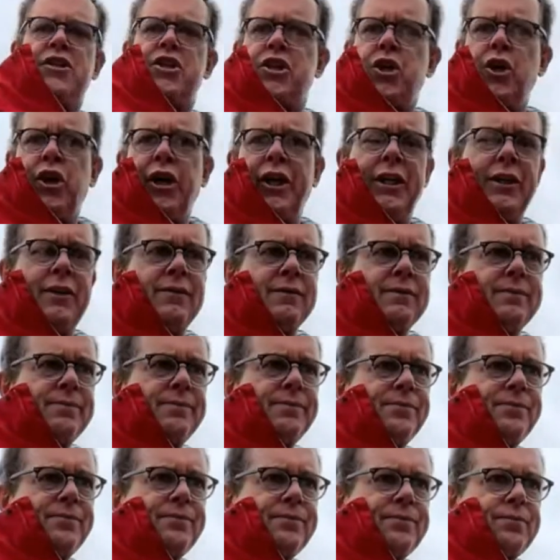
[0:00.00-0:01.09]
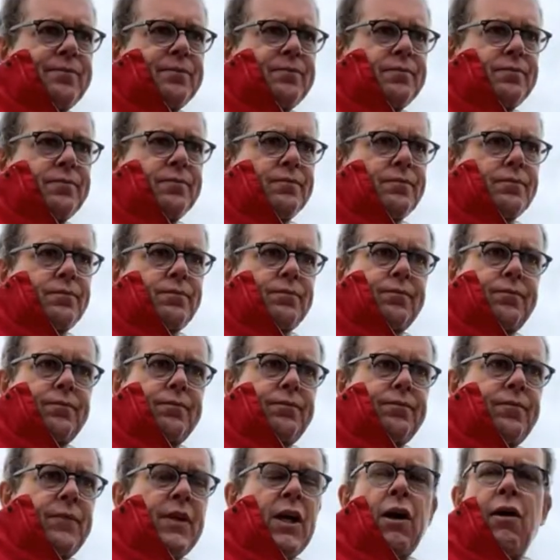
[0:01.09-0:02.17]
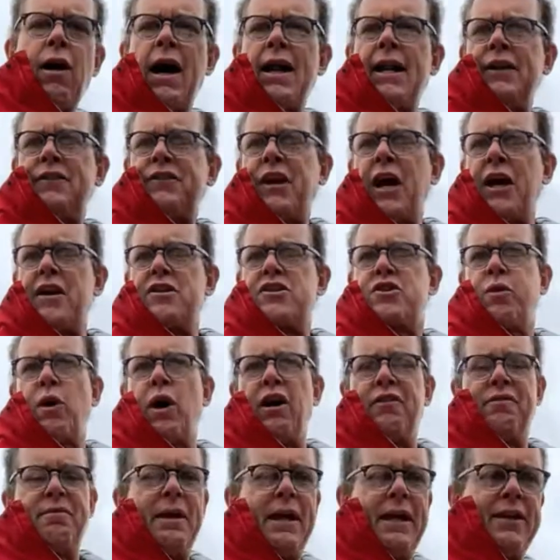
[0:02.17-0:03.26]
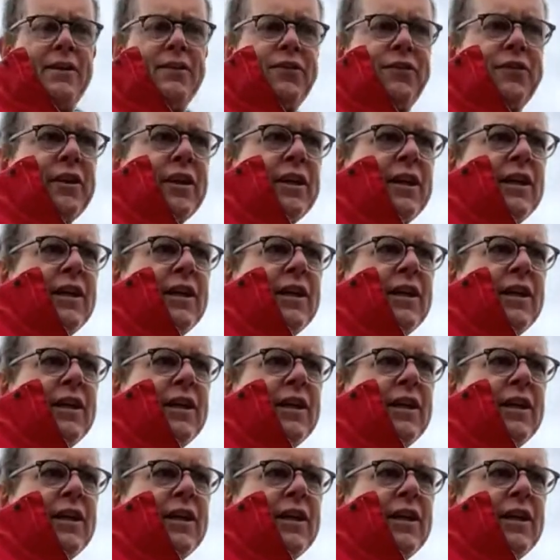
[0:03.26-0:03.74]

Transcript: All right, let's go to 12 meters.